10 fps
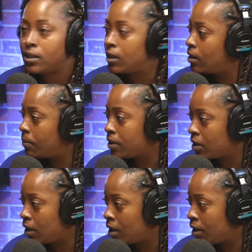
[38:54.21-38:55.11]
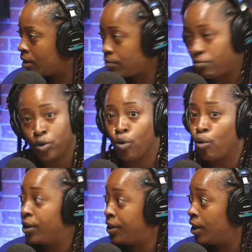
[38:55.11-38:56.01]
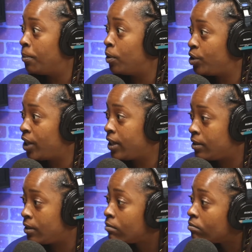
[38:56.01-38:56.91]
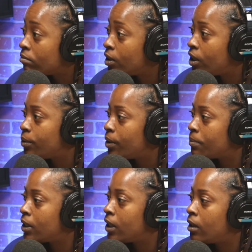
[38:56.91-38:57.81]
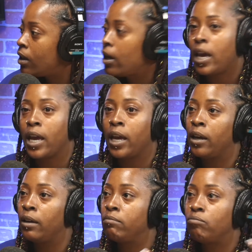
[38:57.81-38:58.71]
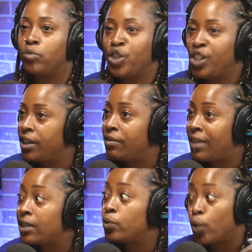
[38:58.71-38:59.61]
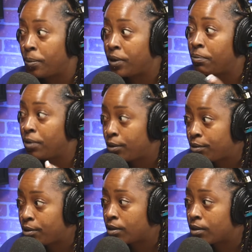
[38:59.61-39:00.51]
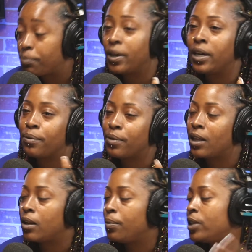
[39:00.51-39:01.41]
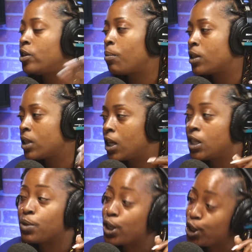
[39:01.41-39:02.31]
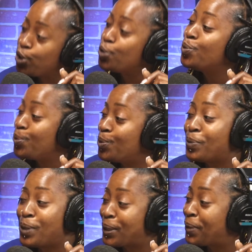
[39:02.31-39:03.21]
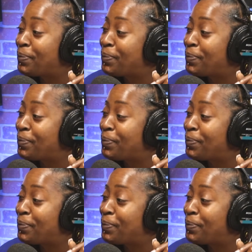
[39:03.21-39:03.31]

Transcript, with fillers: saying nothing about Solange going right. dumb on Jay Z. Right. You see what I'm saying? And shit, that's woman abuse. But in reality, we ain't talking about Solange because she she was protecting her